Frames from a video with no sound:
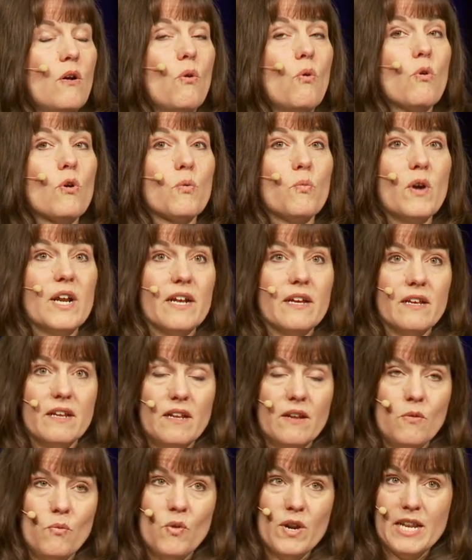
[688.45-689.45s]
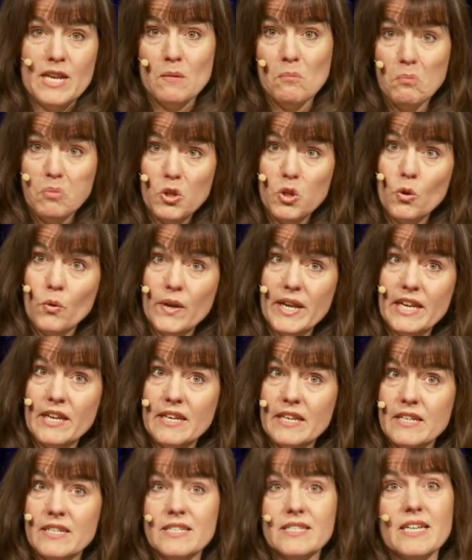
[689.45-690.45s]
or what, a, what an
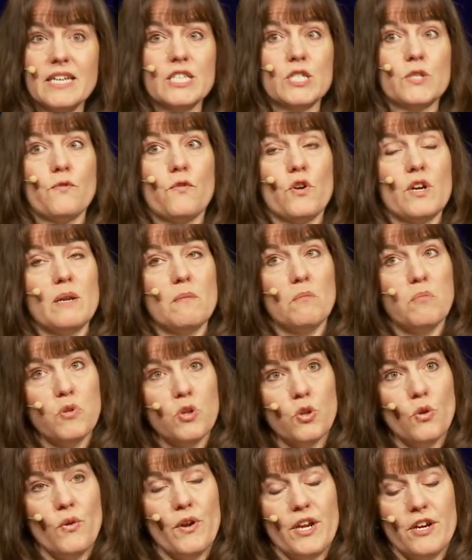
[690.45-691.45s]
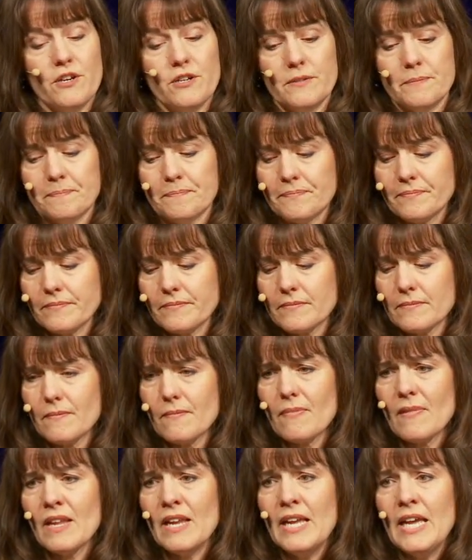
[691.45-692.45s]
employee does for an employer.
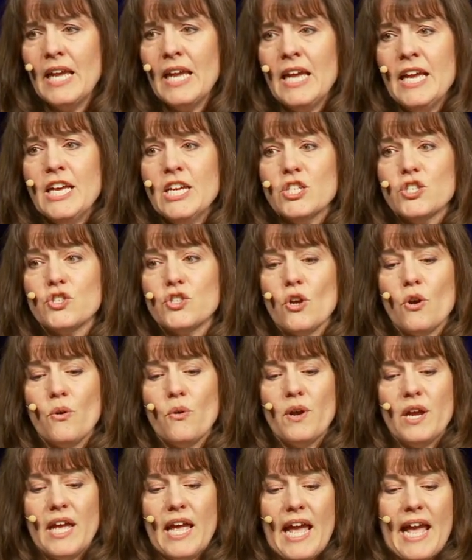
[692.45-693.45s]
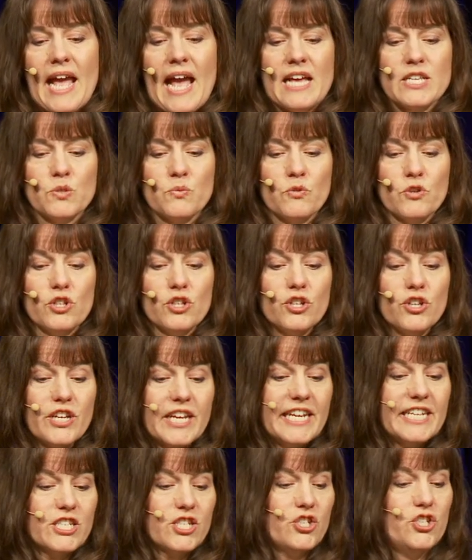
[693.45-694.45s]
So, as we're
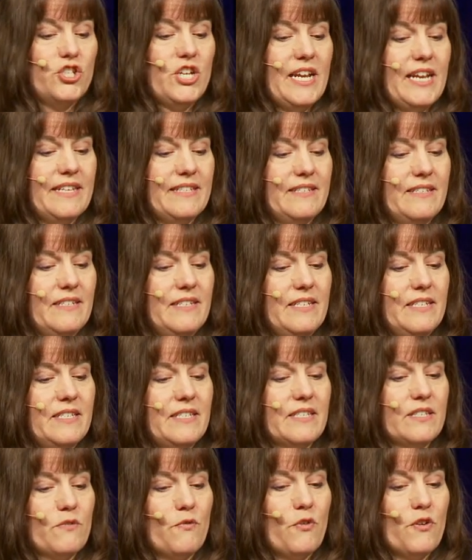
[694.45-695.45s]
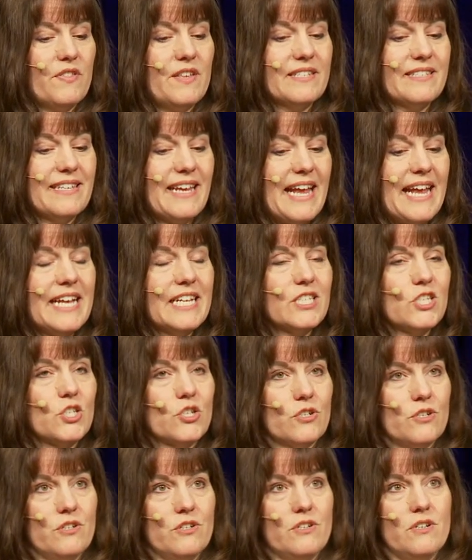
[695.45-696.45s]
looking to Genesis for this
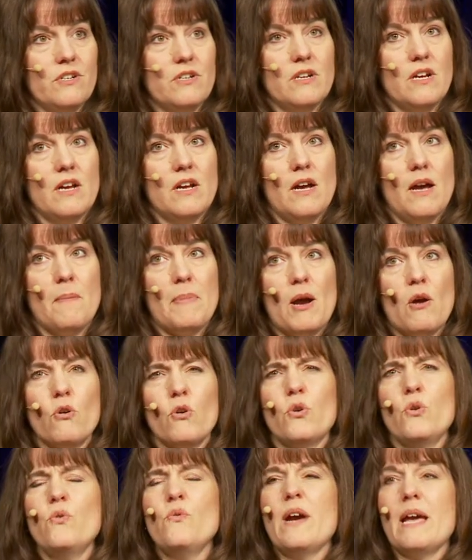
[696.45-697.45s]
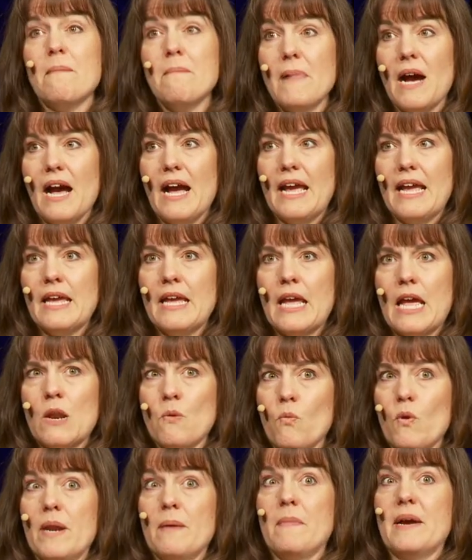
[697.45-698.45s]
answer, about who am I
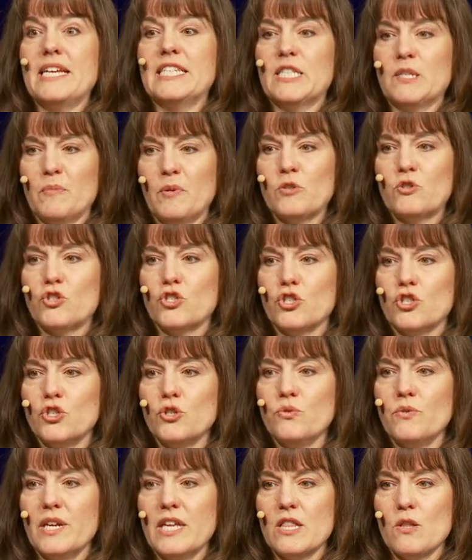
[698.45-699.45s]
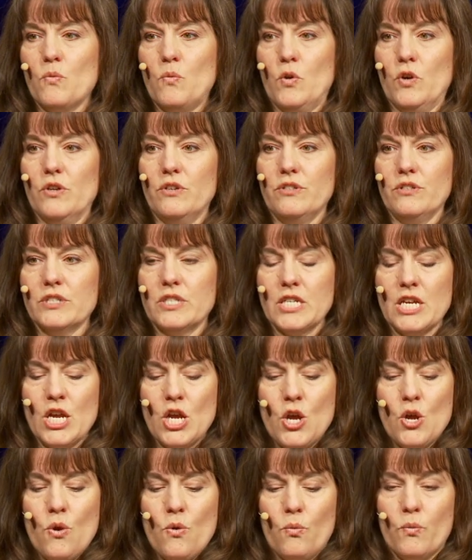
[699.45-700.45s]
and what am I supposed to do in the world,
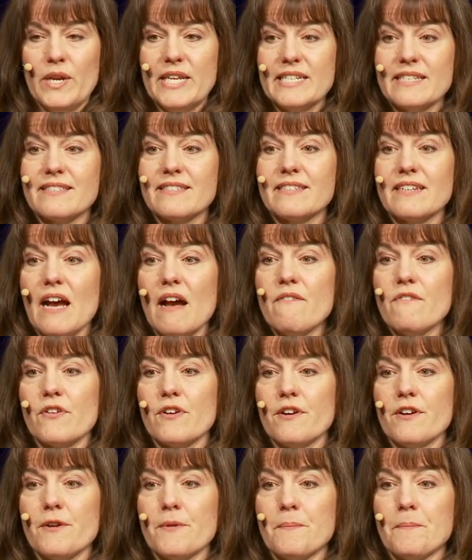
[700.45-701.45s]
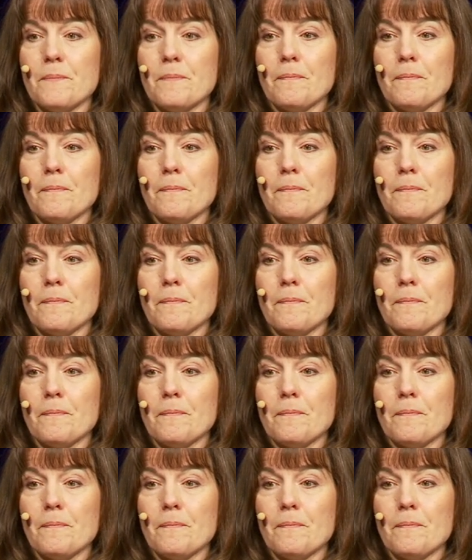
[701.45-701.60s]
we discover